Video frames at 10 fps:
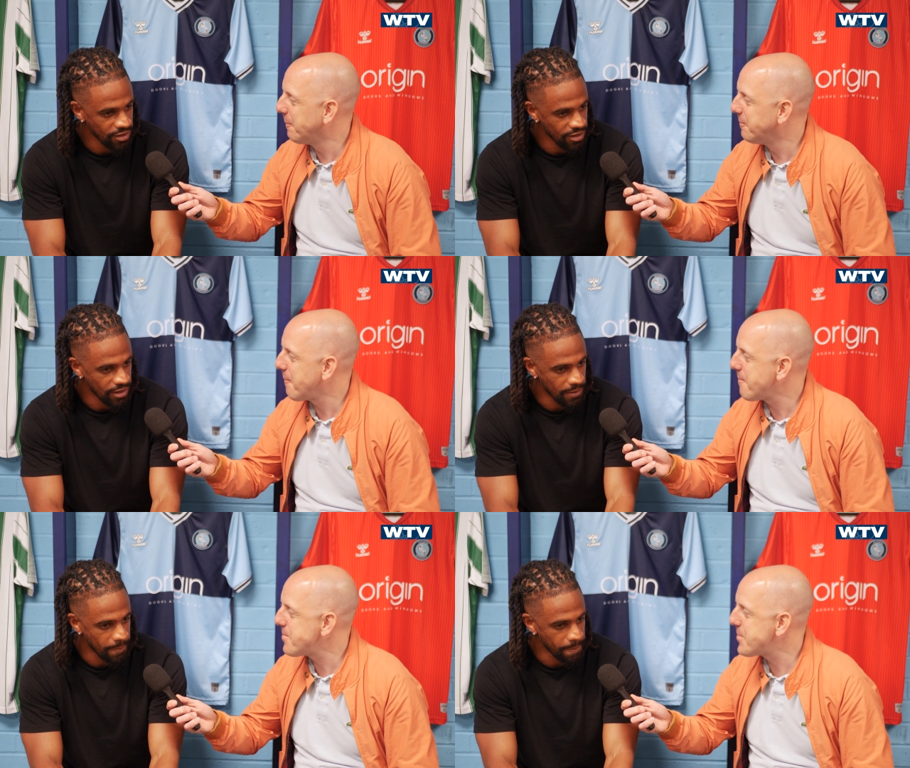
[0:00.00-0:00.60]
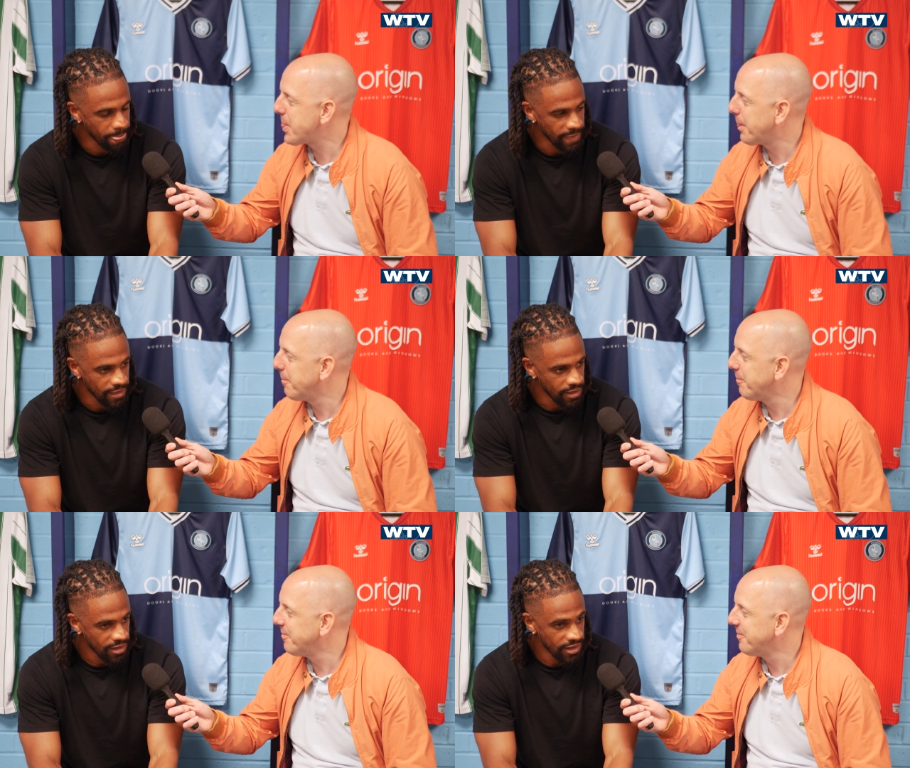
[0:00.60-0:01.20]
Speaker 1: Um,
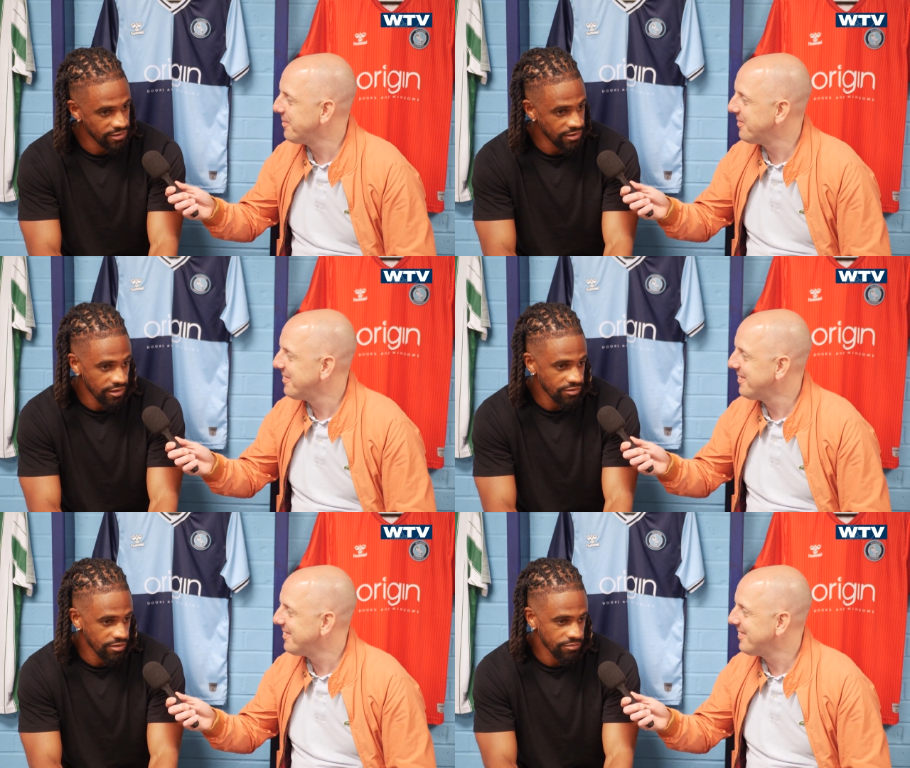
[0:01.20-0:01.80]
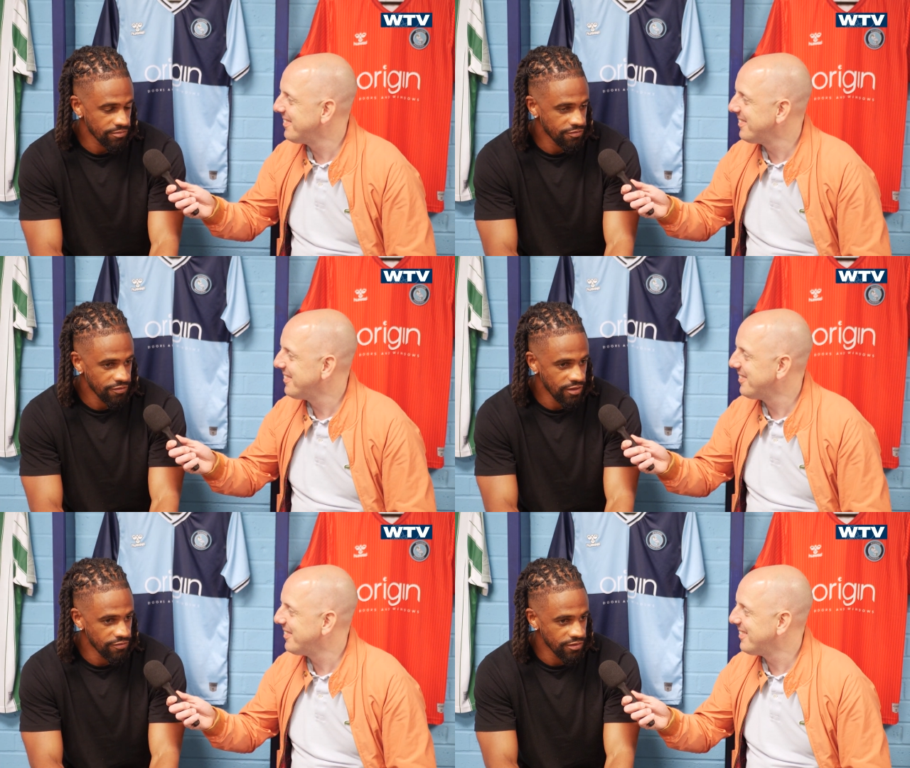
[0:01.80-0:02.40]
and yeah, uh,
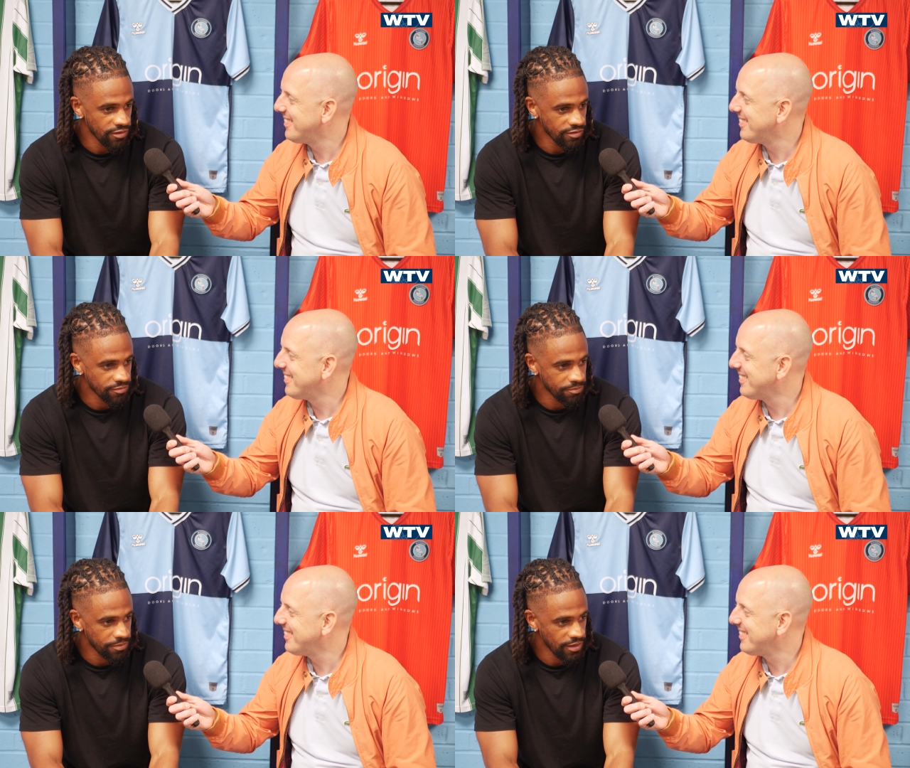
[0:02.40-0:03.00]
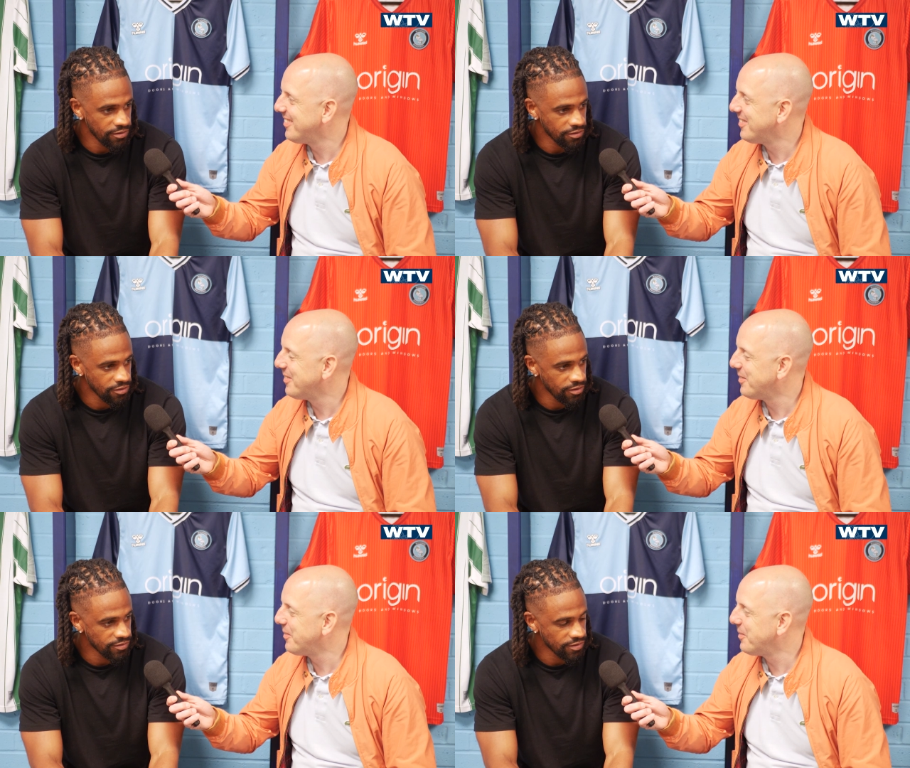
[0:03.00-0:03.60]
five years playing at
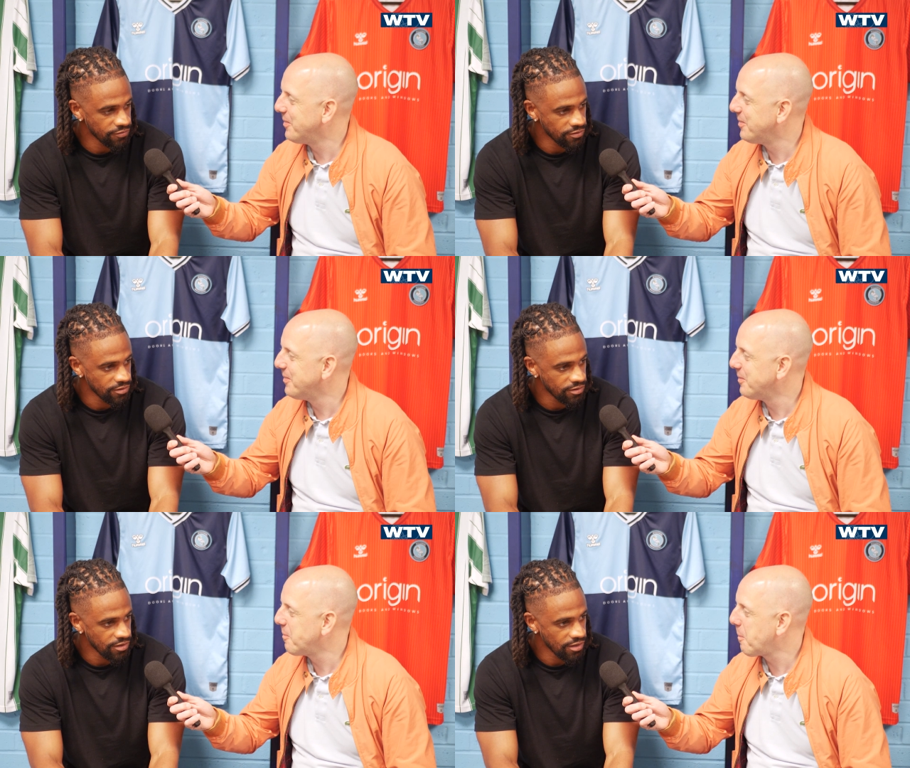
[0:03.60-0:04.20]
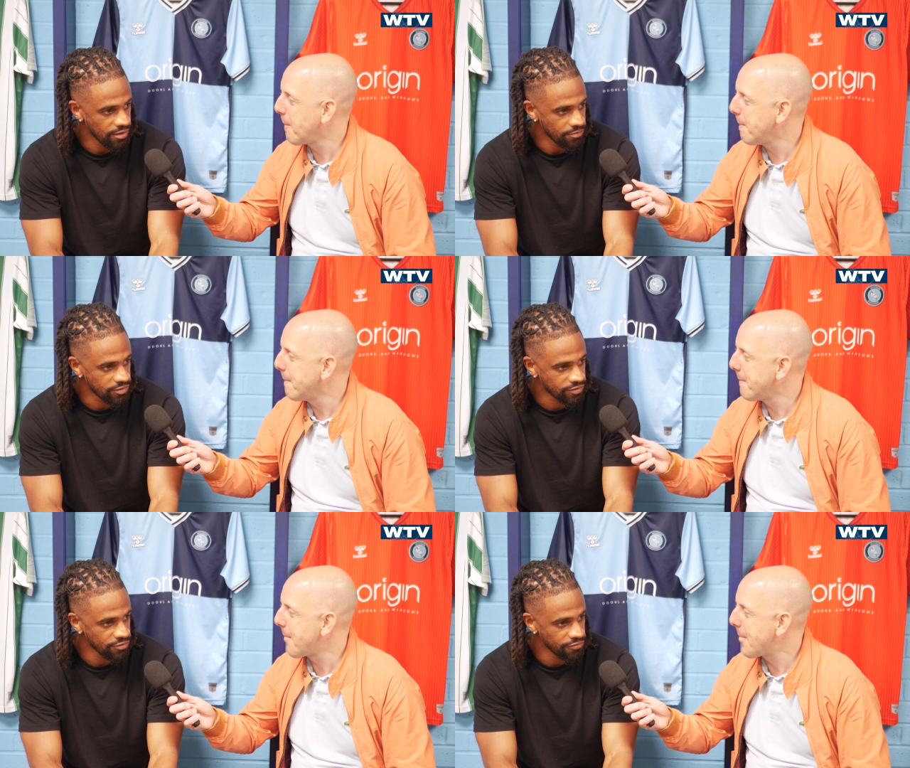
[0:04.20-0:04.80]
37. Um,
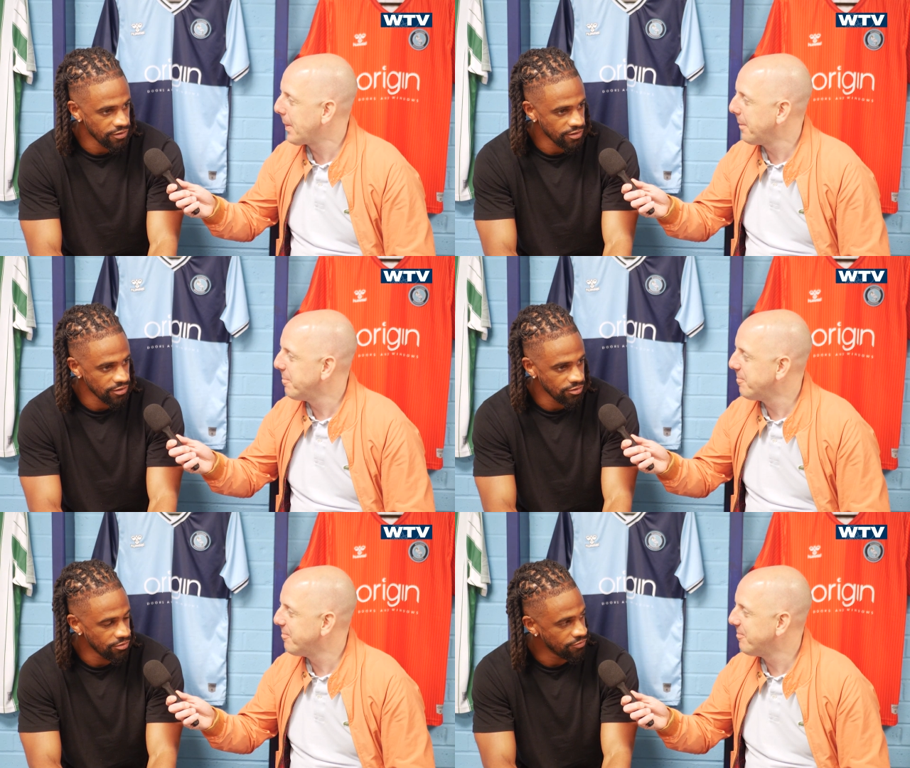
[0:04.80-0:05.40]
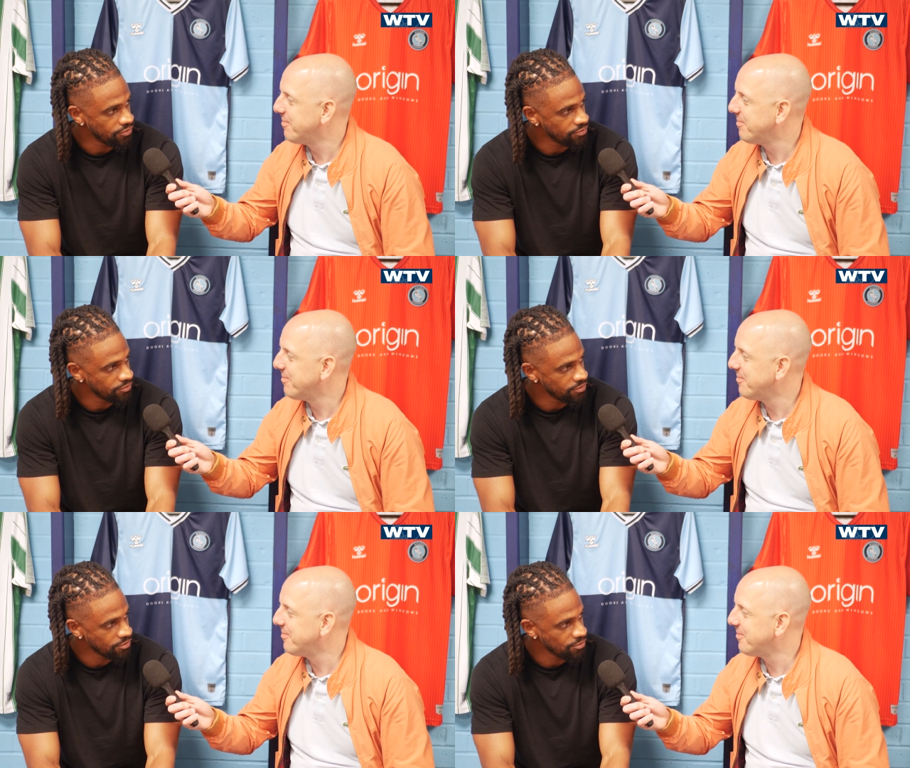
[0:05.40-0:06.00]
still feel I can go on for
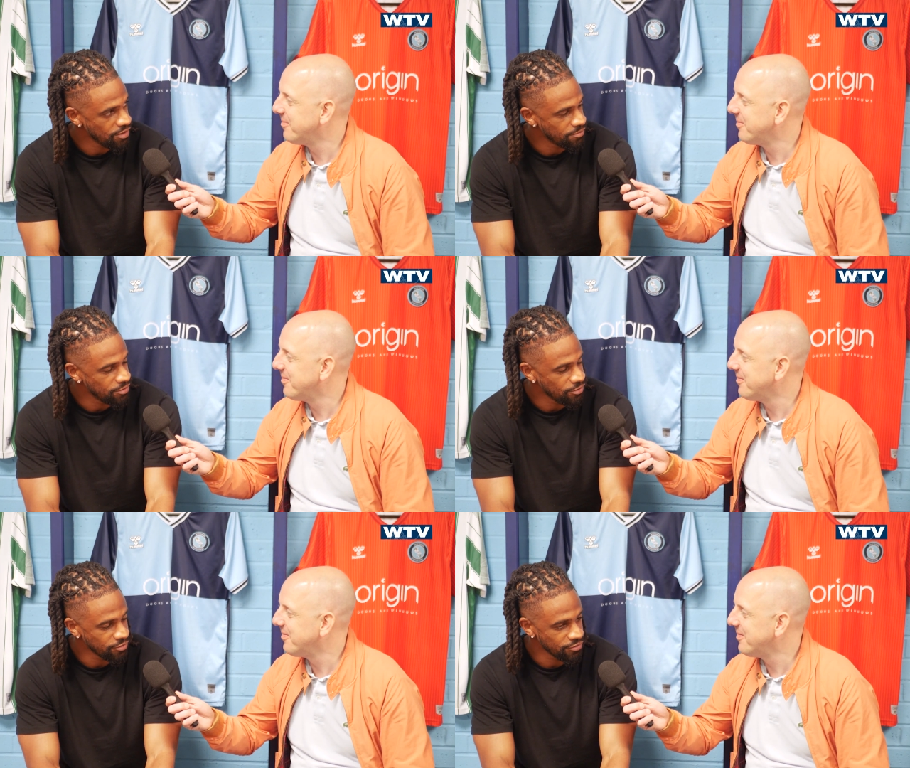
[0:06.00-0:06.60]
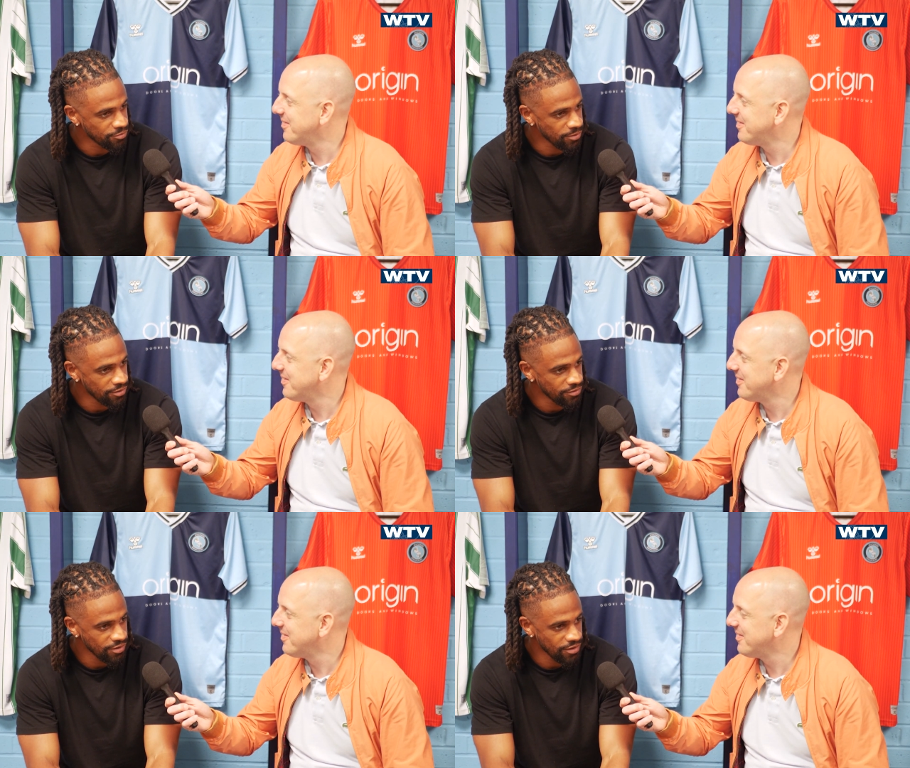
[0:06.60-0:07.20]
quite a bit longer as
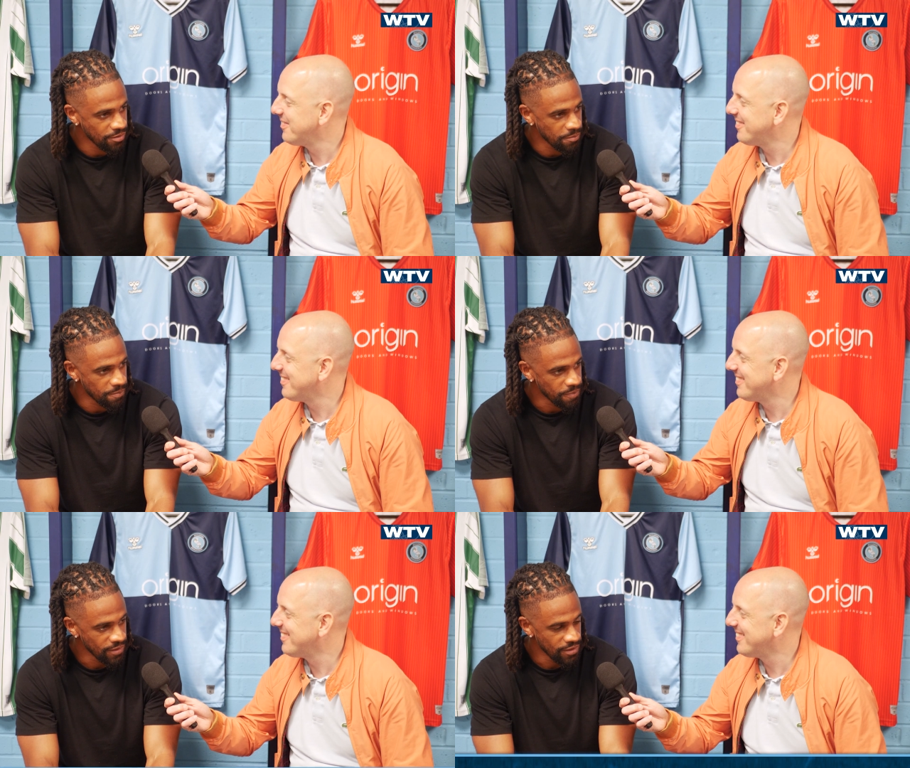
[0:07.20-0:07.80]
well um,